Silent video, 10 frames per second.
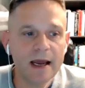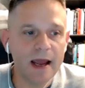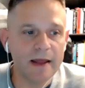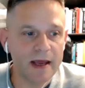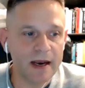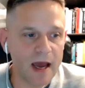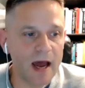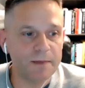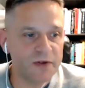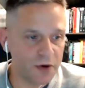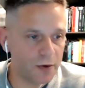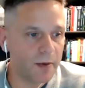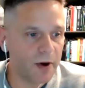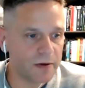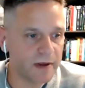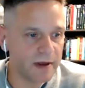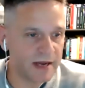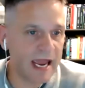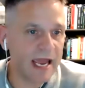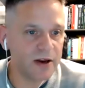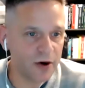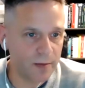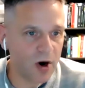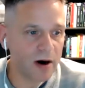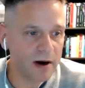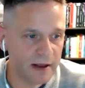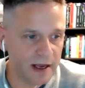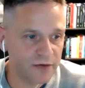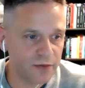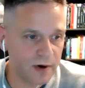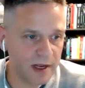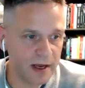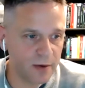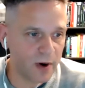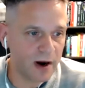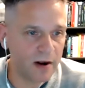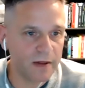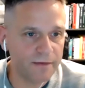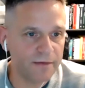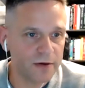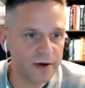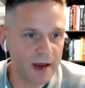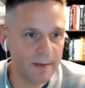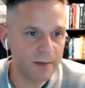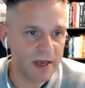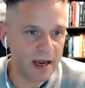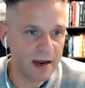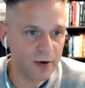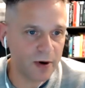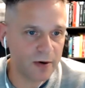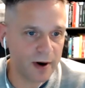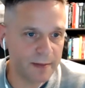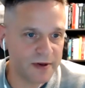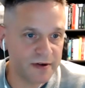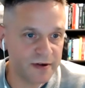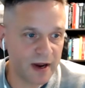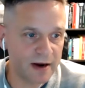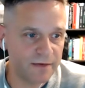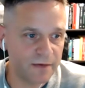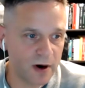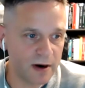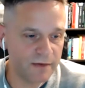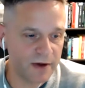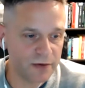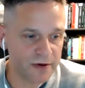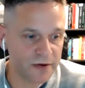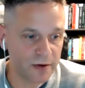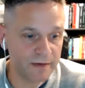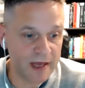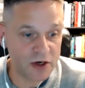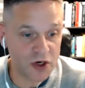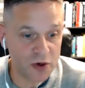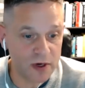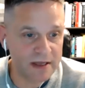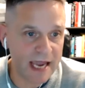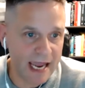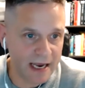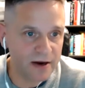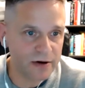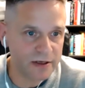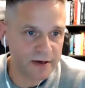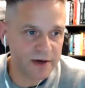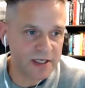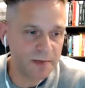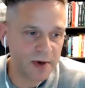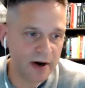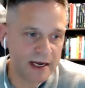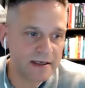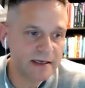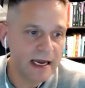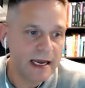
and then up to about the 10 year mark. And that's really where the full time MBA program is designed for individuals, sort of that two to 10 years of experience.